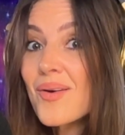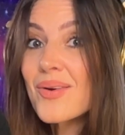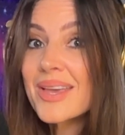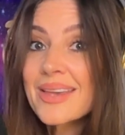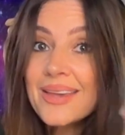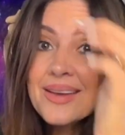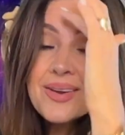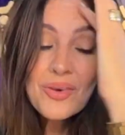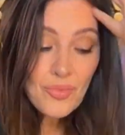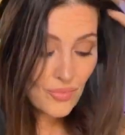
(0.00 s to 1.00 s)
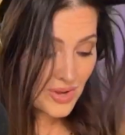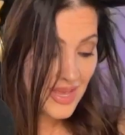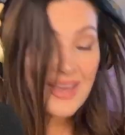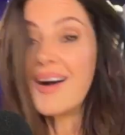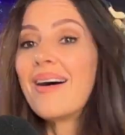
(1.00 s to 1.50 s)
Here
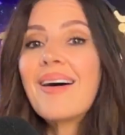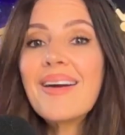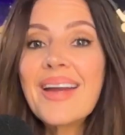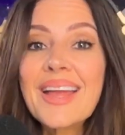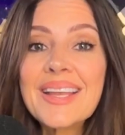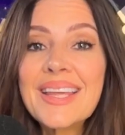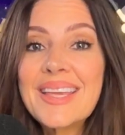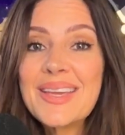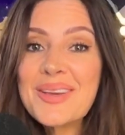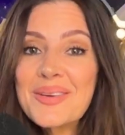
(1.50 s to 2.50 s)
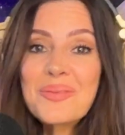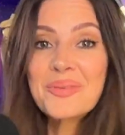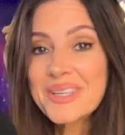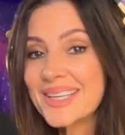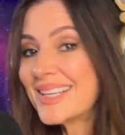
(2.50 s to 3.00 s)
we are, and here
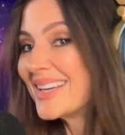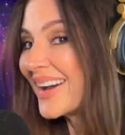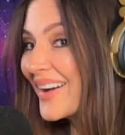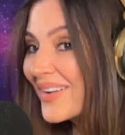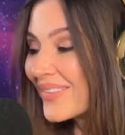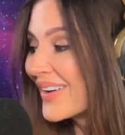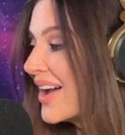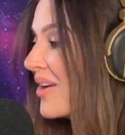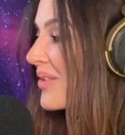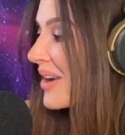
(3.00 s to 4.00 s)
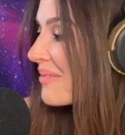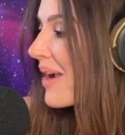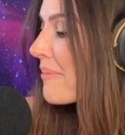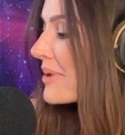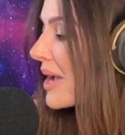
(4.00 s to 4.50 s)
we go. We are
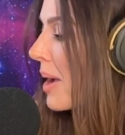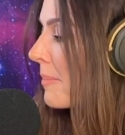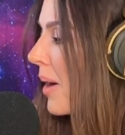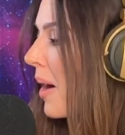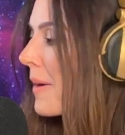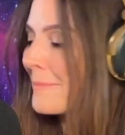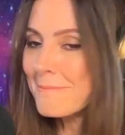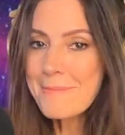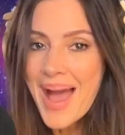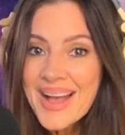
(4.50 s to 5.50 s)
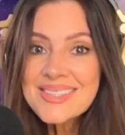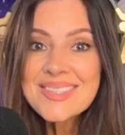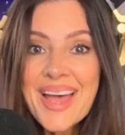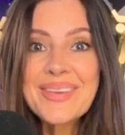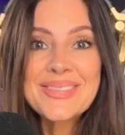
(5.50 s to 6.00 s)
wrapping up our
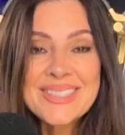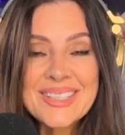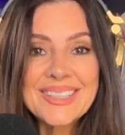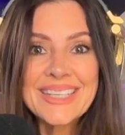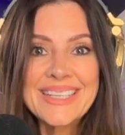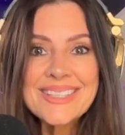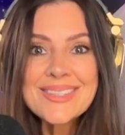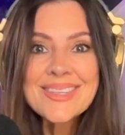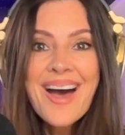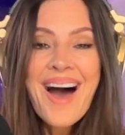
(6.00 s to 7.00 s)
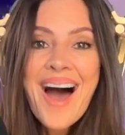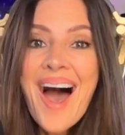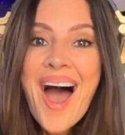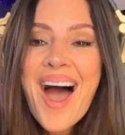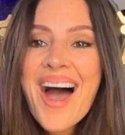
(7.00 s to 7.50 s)
MaxLife series.
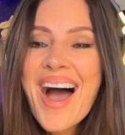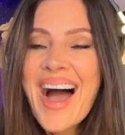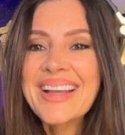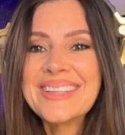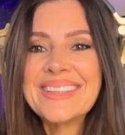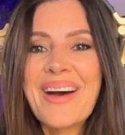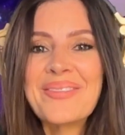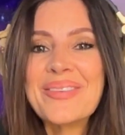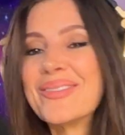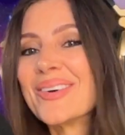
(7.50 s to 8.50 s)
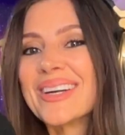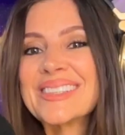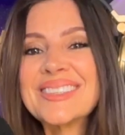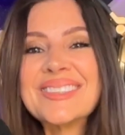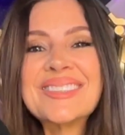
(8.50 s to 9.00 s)
I could not be more
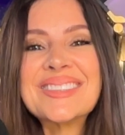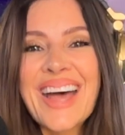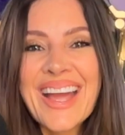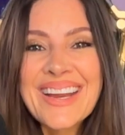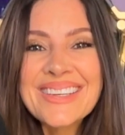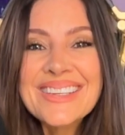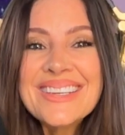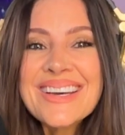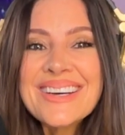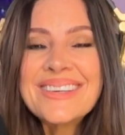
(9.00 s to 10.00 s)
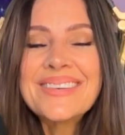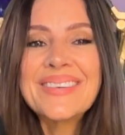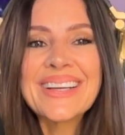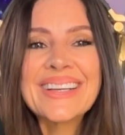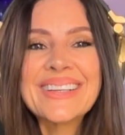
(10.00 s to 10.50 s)
excited. Oh
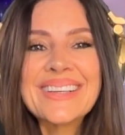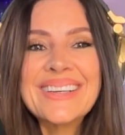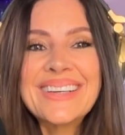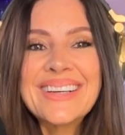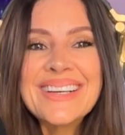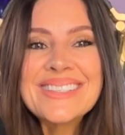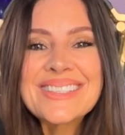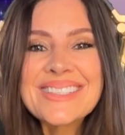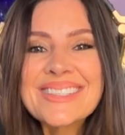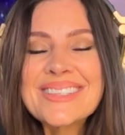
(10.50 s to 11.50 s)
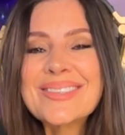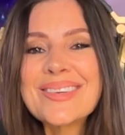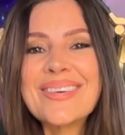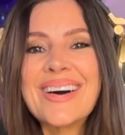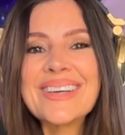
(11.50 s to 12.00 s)
my gosh, this is
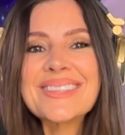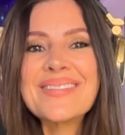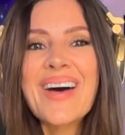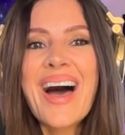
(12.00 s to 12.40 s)
so awesome.